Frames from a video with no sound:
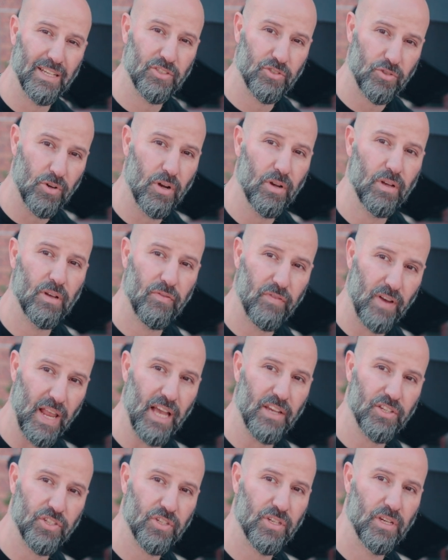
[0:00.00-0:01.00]
stronger
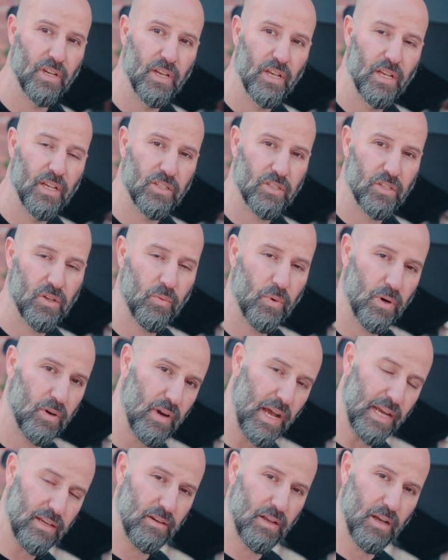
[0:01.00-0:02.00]
flash. So
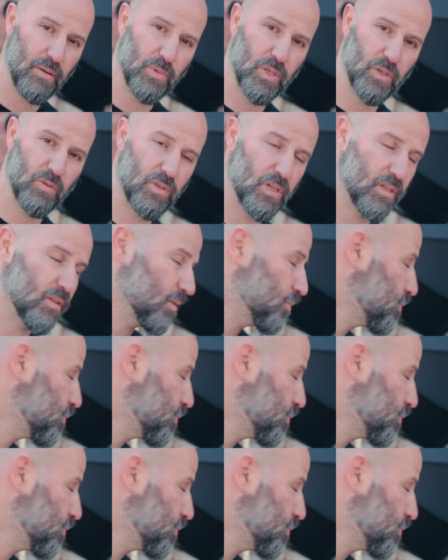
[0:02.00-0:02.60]
right now I'm using the